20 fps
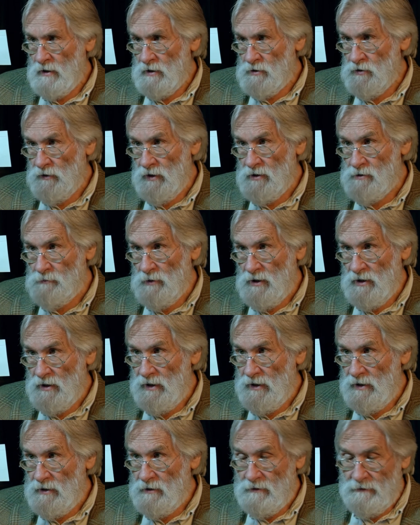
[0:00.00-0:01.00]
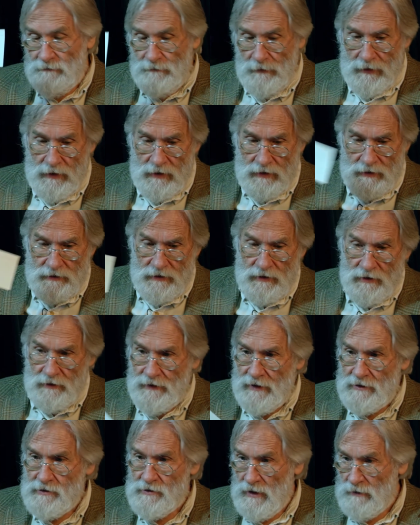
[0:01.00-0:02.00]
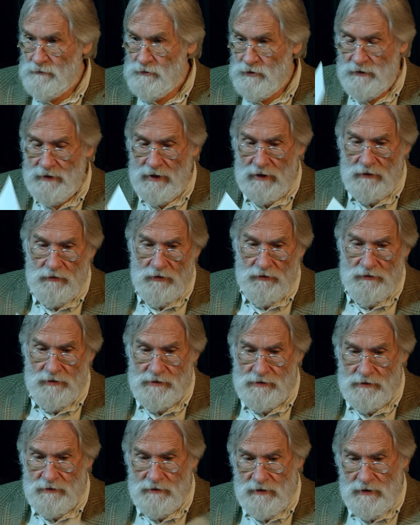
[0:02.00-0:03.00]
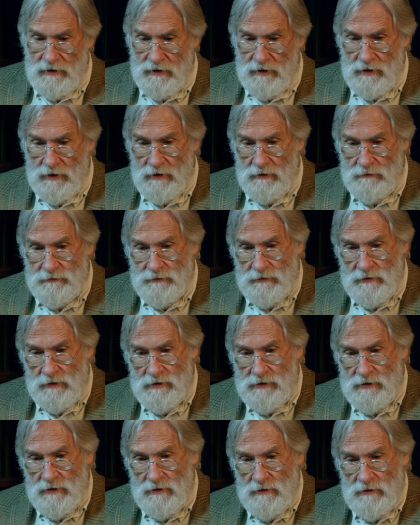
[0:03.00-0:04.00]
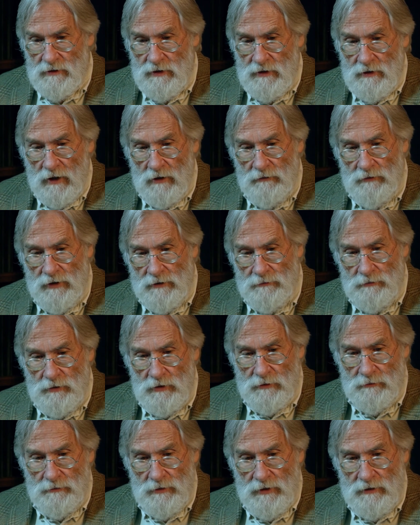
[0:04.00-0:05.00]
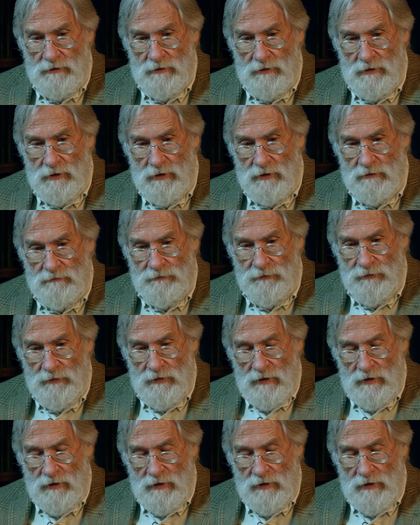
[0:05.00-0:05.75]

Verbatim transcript: So that's Millet, and uh, that's I'm sure that quote is in the uh, is in the Cartwright book, but. Um,